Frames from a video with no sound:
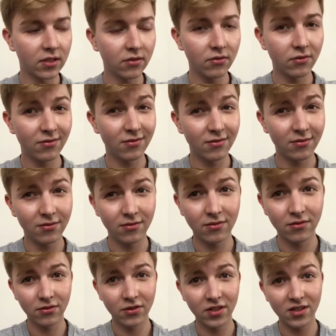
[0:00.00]
you
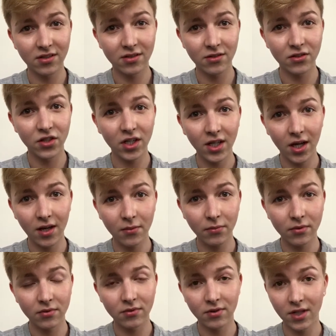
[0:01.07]
just shut up,
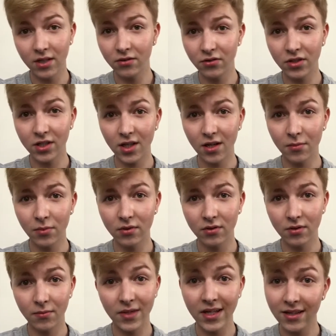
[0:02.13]
can you shut up
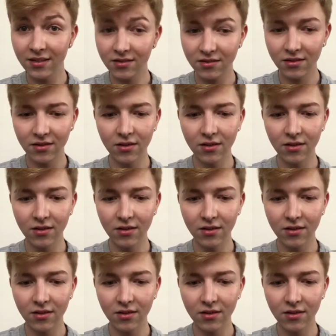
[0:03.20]
please,